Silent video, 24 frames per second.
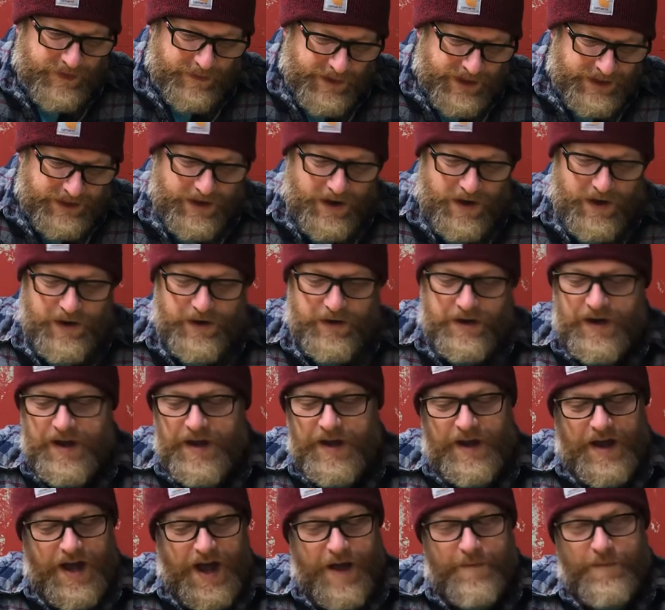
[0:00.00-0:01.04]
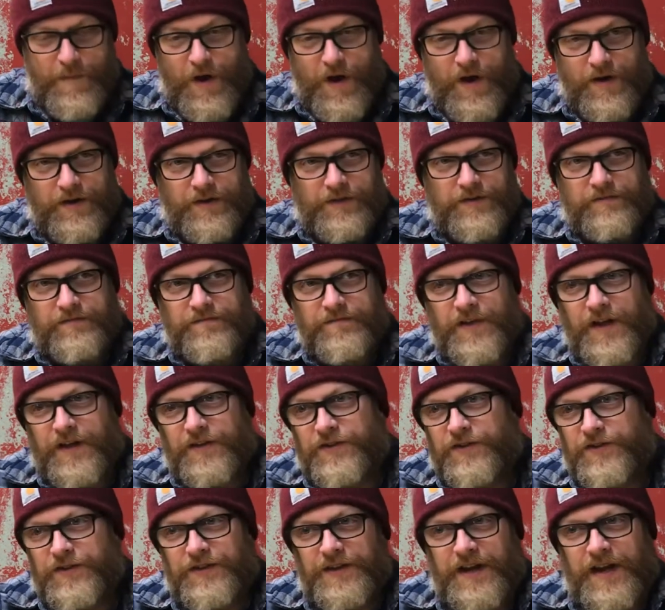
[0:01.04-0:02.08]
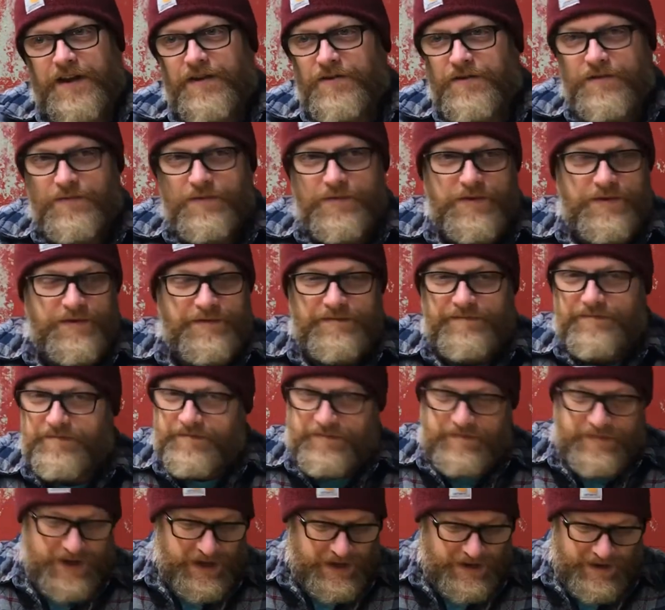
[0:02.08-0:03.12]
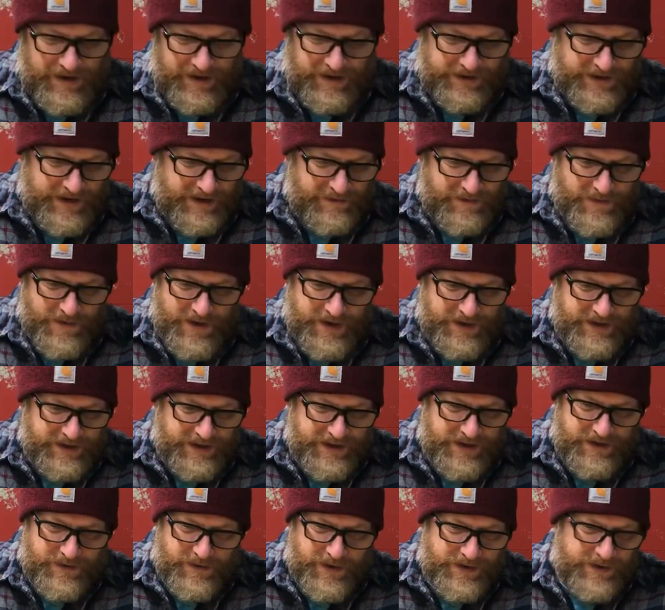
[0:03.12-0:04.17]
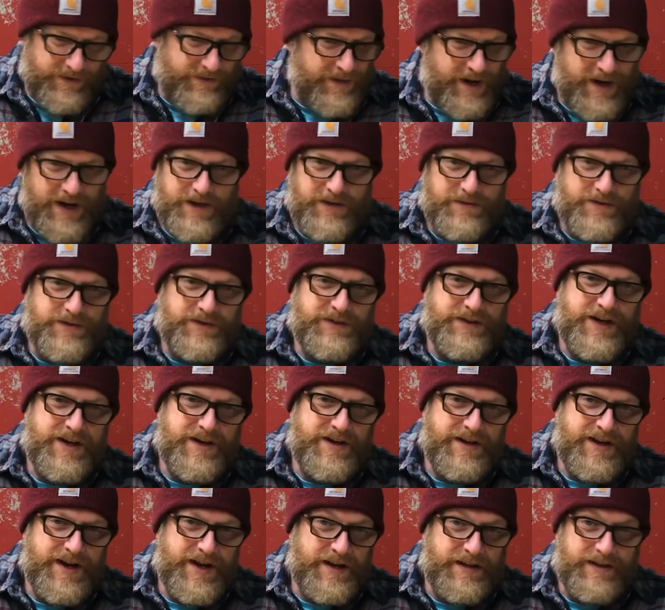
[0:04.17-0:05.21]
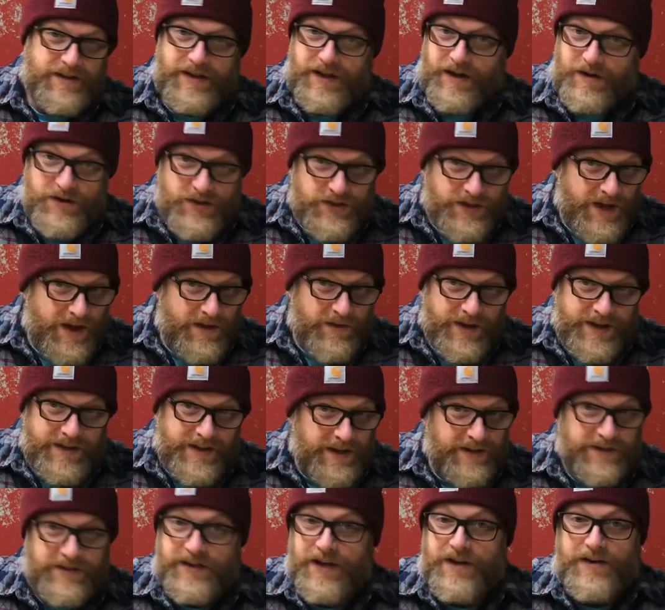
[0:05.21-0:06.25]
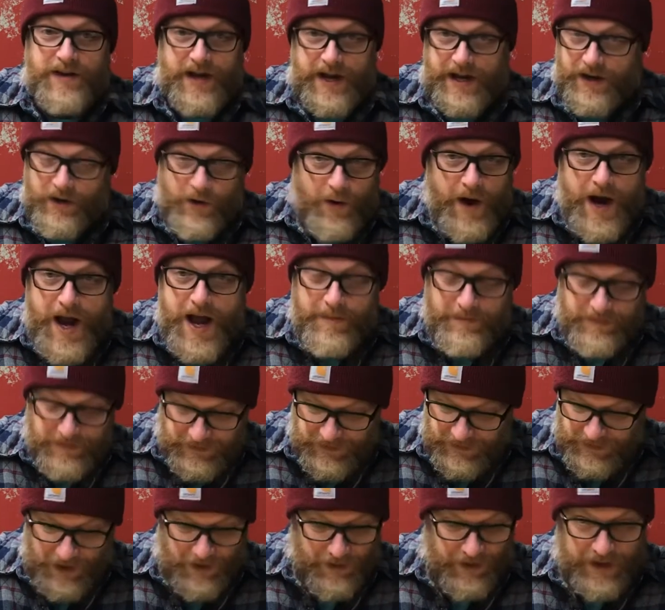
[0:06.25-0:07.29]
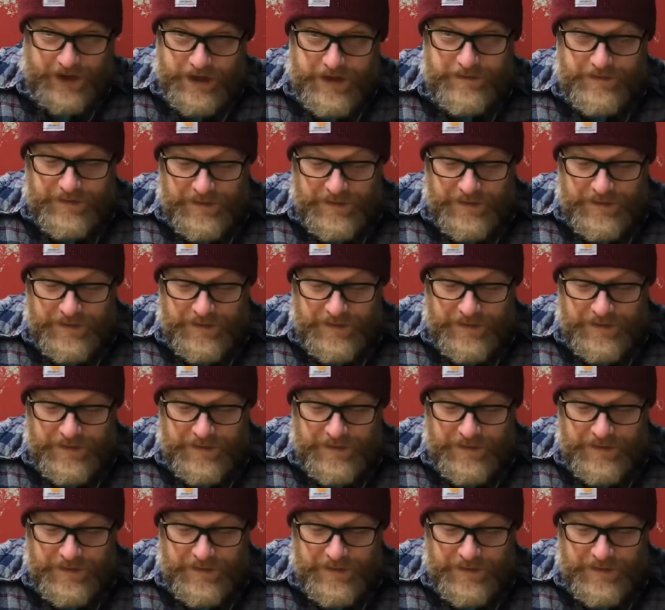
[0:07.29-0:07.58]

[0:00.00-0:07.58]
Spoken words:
daughter. I bought a standard one because I wanted to hear what the regular ones sounded like. They sound like crap. Don't get them.